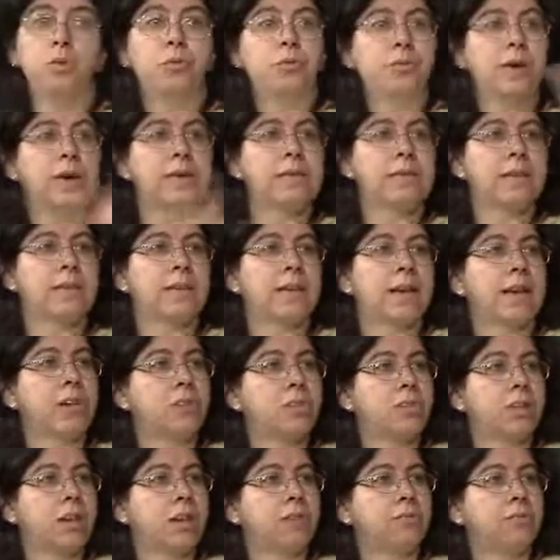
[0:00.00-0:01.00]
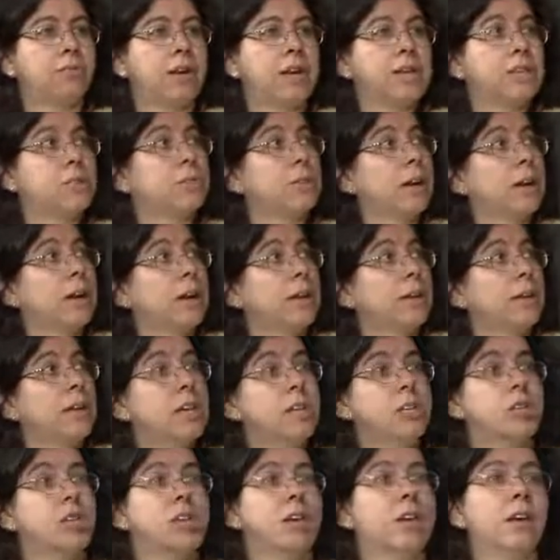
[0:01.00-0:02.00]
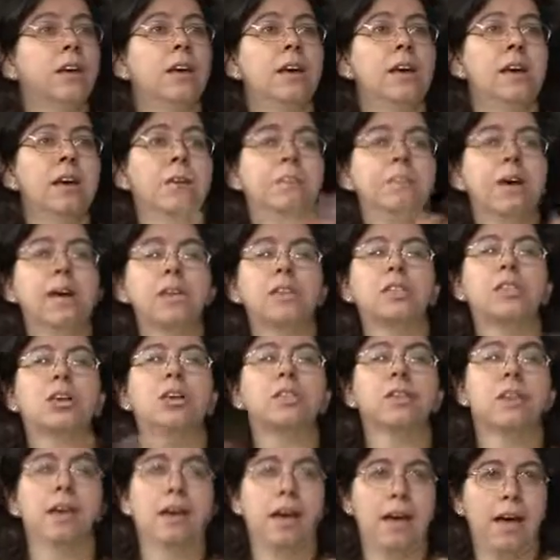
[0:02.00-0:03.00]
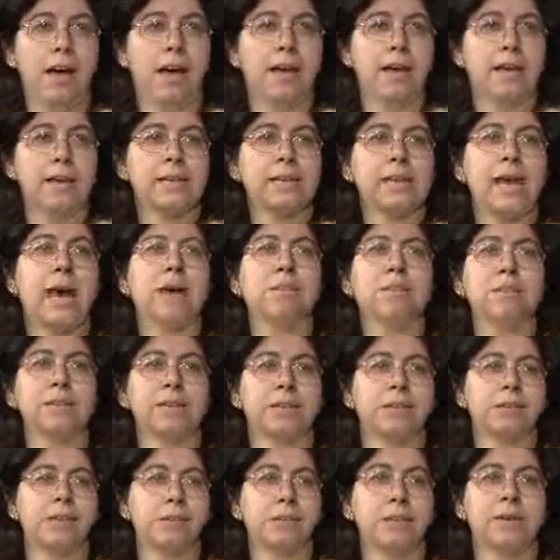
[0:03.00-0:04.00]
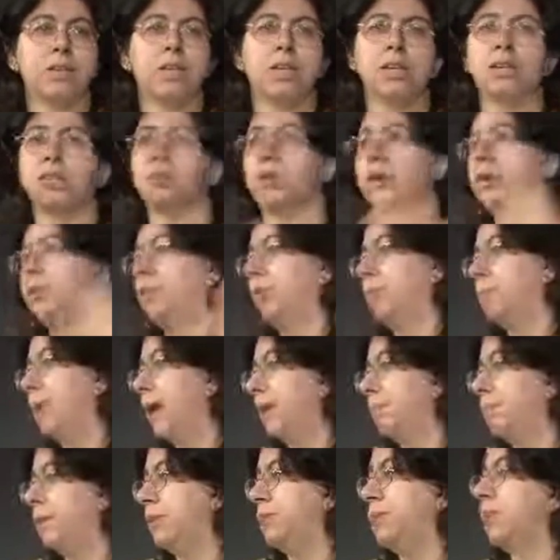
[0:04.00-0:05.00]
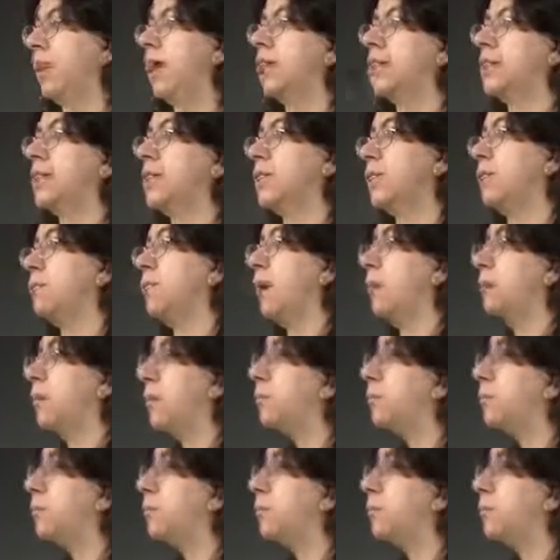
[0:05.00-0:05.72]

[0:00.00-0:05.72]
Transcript: face detection and face recognition based on uh, examples of images where there might be faces, there might be